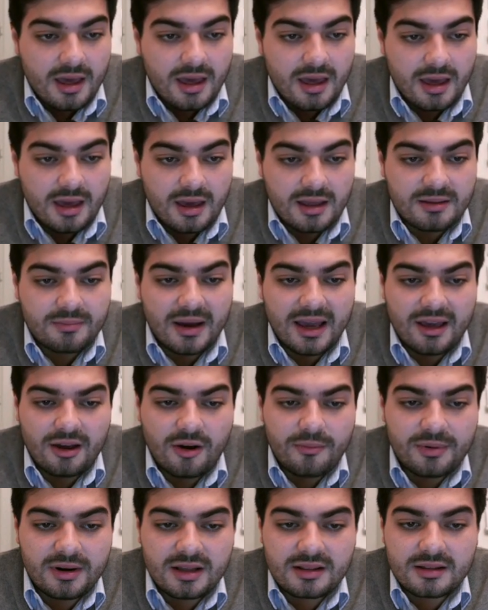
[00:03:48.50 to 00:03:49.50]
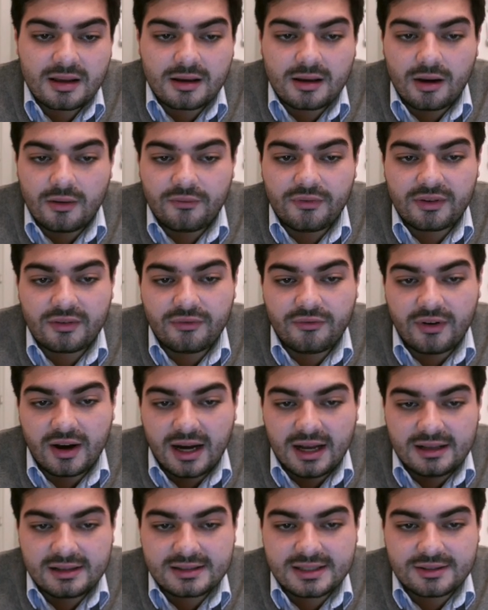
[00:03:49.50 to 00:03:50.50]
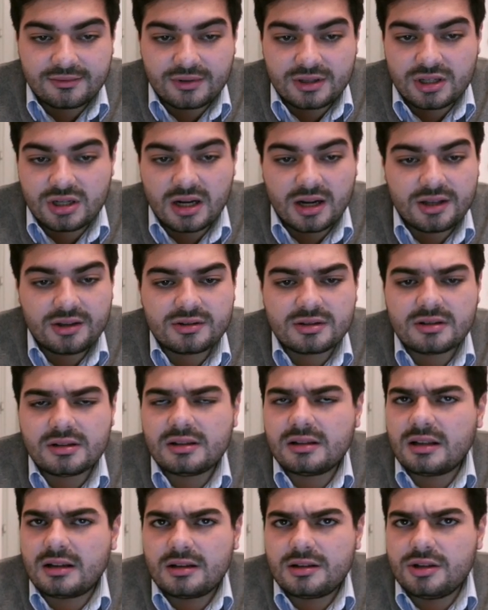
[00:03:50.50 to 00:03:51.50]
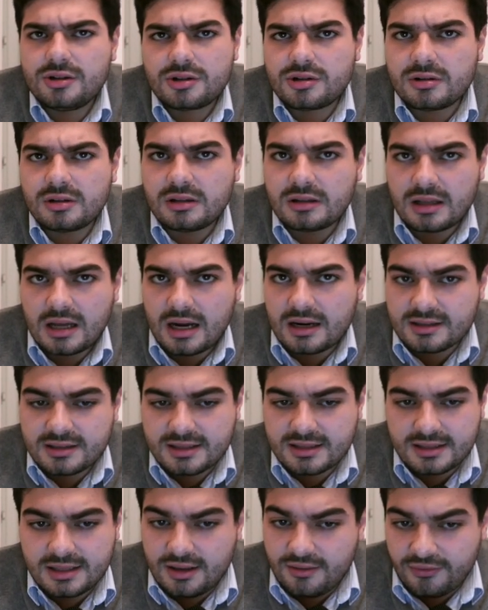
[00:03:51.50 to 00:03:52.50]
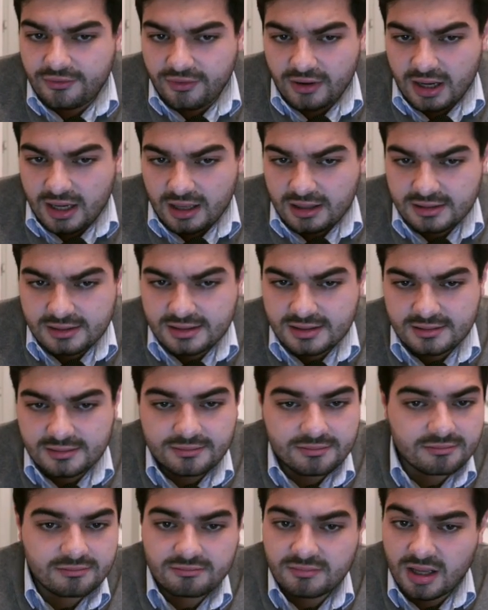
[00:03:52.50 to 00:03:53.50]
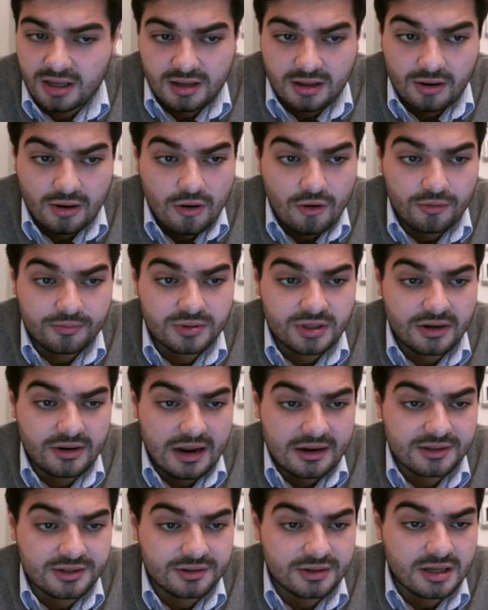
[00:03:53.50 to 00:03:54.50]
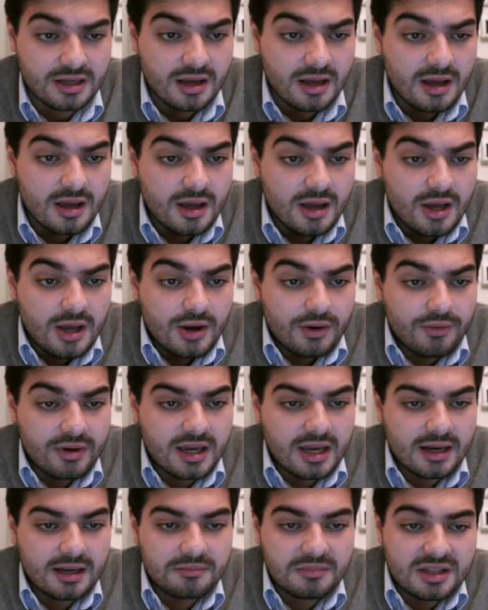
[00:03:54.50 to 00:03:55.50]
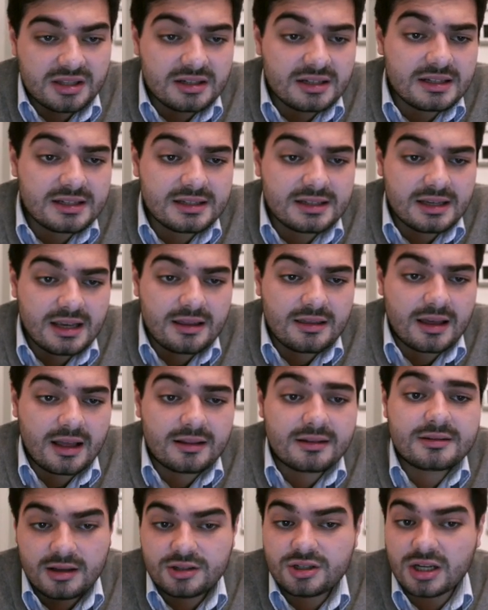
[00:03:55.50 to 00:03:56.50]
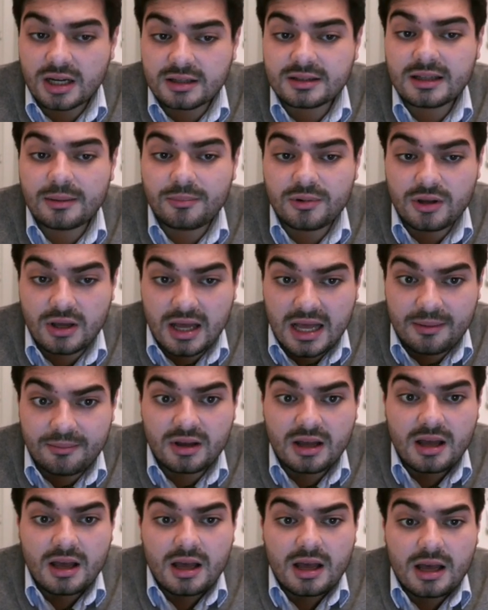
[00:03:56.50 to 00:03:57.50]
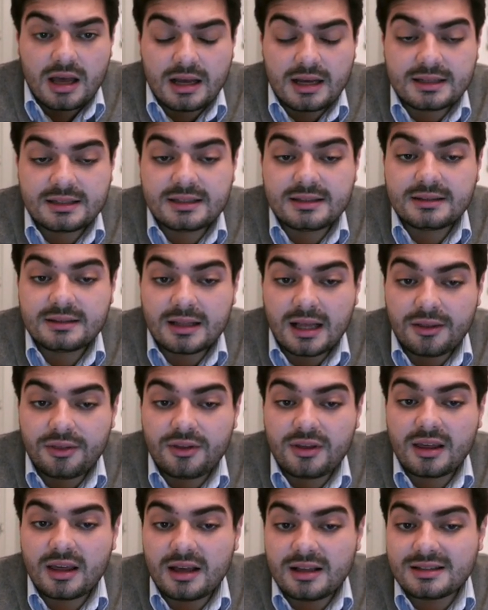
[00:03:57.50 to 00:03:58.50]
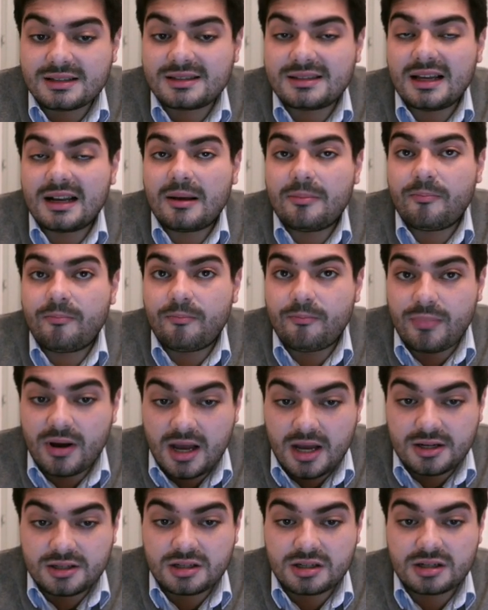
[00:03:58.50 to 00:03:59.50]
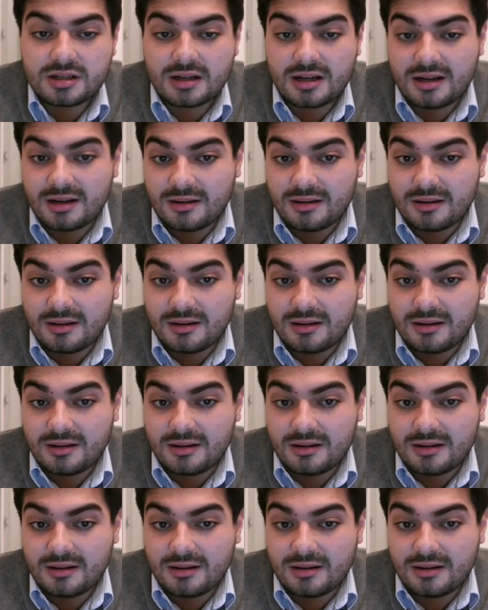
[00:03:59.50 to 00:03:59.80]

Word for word: And by opening the config files, which are usual, usual RC files in your home directory, we can immediately see that chunk.wm has nothing else than a bash